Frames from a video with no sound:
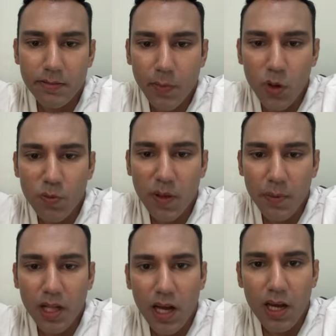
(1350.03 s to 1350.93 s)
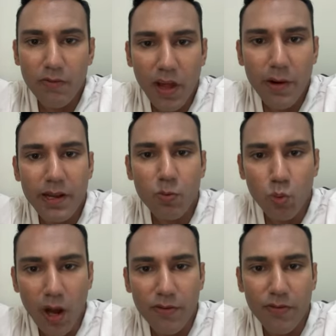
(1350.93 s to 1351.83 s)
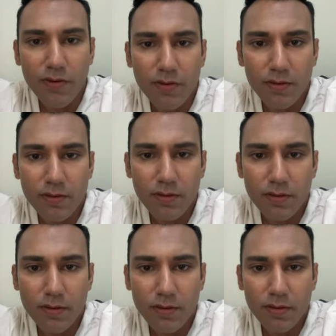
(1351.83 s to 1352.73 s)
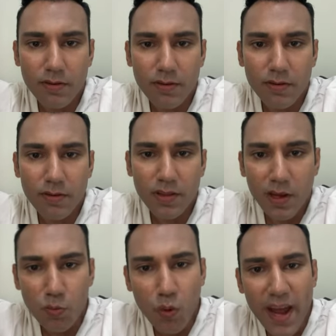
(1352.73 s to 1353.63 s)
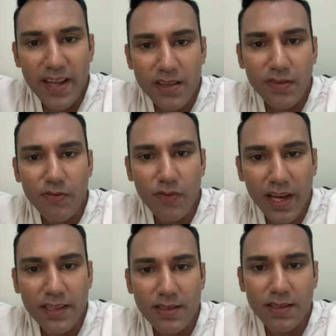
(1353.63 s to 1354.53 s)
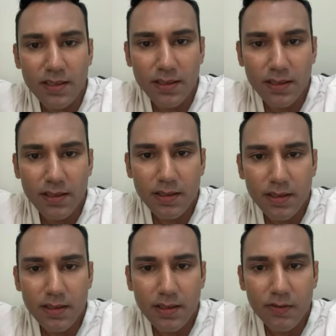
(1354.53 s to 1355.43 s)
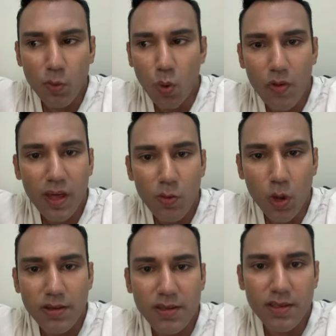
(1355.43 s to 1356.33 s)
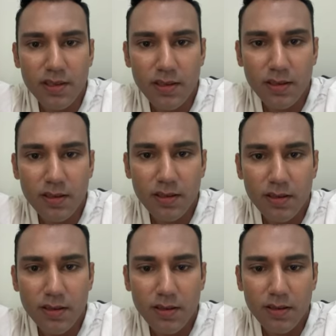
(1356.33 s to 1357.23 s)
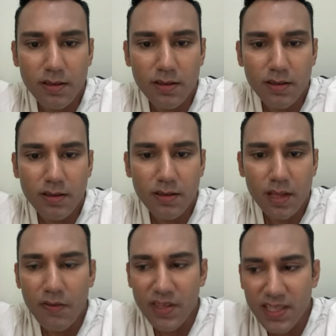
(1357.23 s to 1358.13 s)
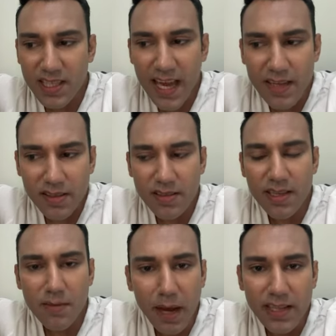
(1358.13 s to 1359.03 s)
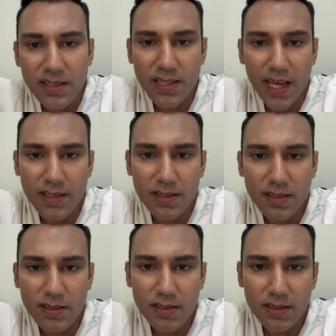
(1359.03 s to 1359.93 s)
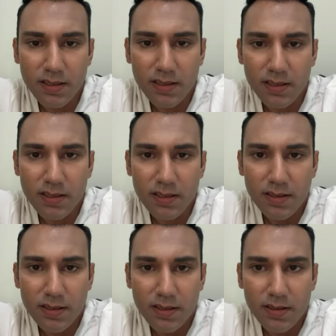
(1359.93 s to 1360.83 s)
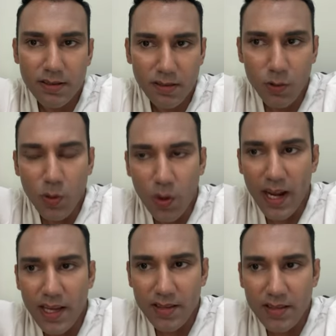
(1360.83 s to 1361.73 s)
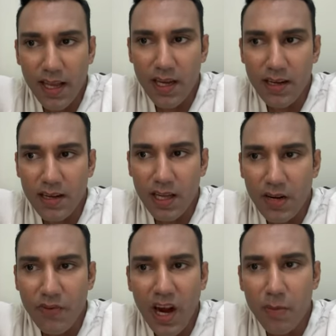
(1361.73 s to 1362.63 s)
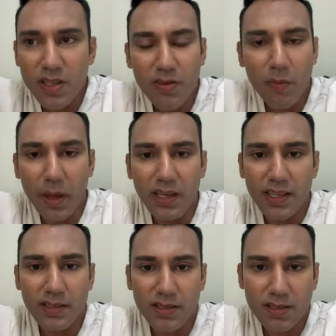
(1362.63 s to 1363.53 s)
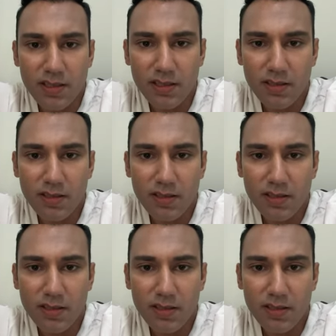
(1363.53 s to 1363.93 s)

Most people are very rough. They're ready to fight for what they want. They have a scarcity mindset. You were raised in an environment of abundance.